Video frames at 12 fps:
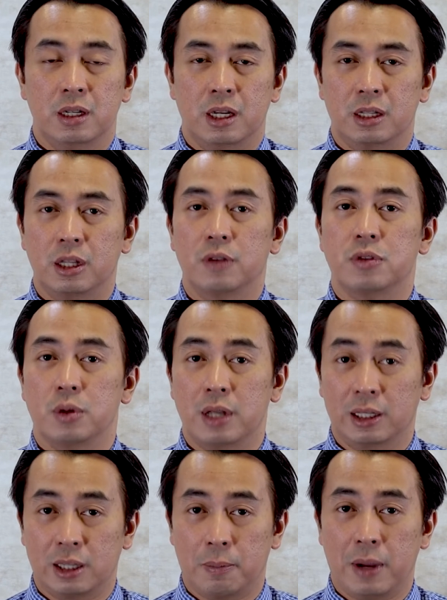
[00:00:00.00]
it gives you
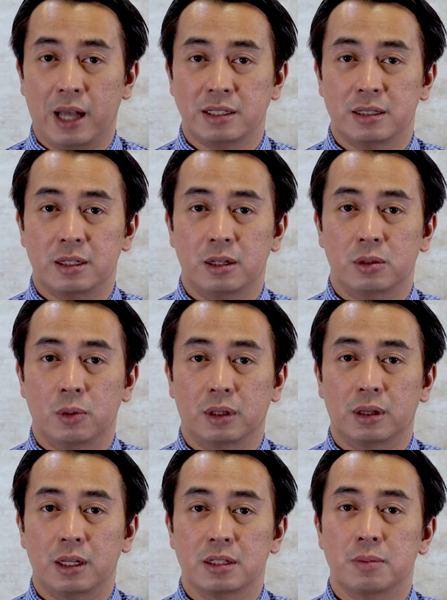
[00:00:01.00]
that capacity to
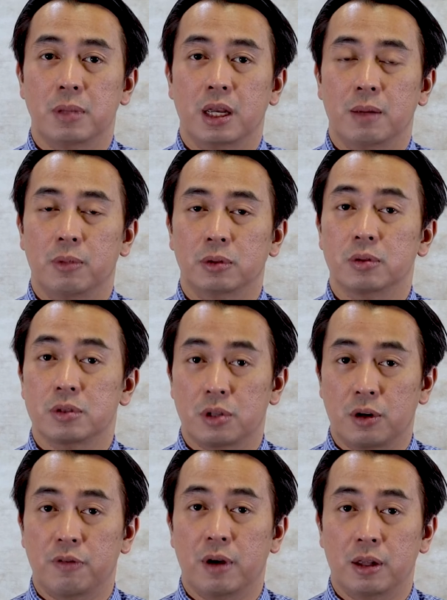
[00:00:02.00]
at least be able to
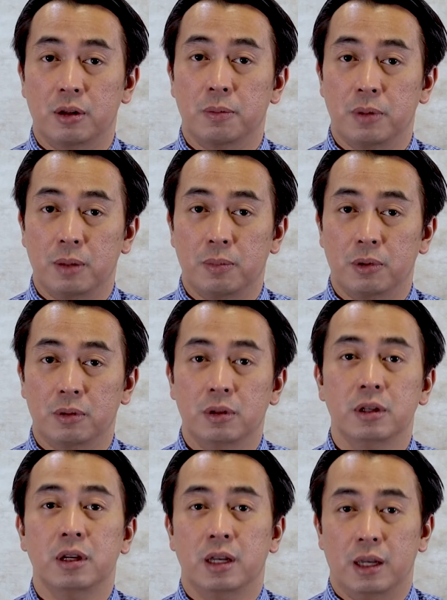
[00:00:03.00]
serve other people
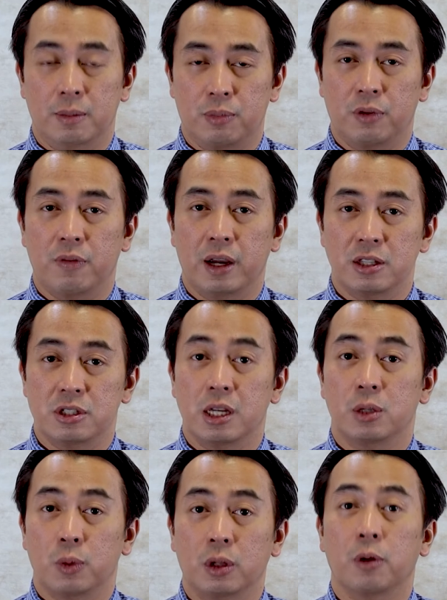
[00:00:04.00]
and provide
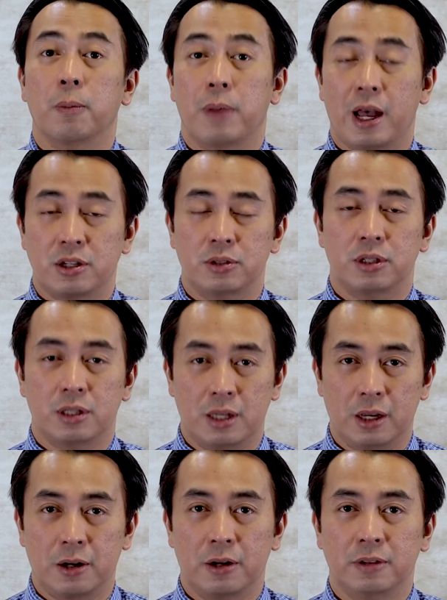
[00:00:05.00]
genuine compassionate
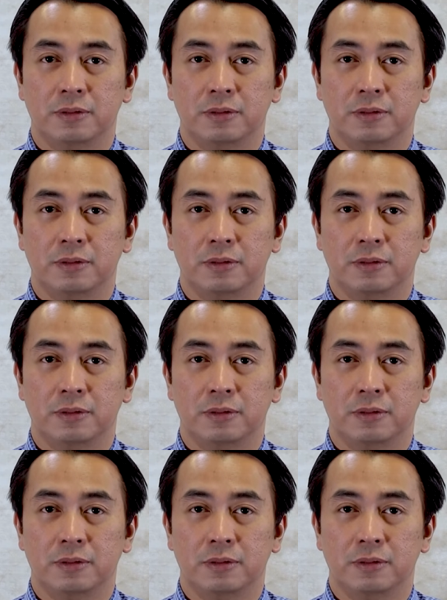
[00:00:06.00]
care.